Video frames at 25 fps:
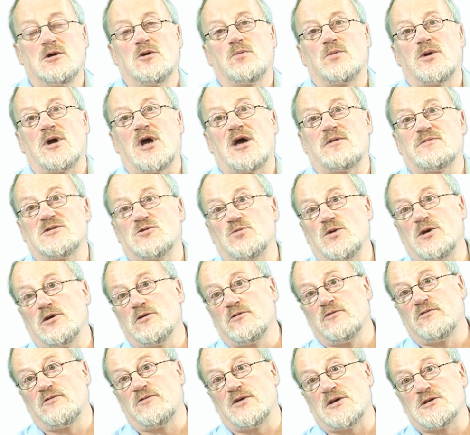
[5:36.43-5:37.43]
perhaps we
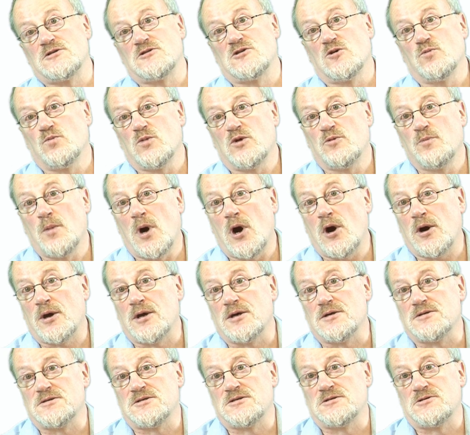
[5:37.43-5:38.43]
can fix them with
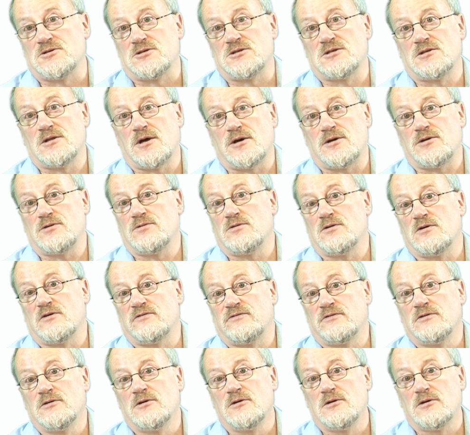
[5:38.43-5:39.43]
markets, just like you have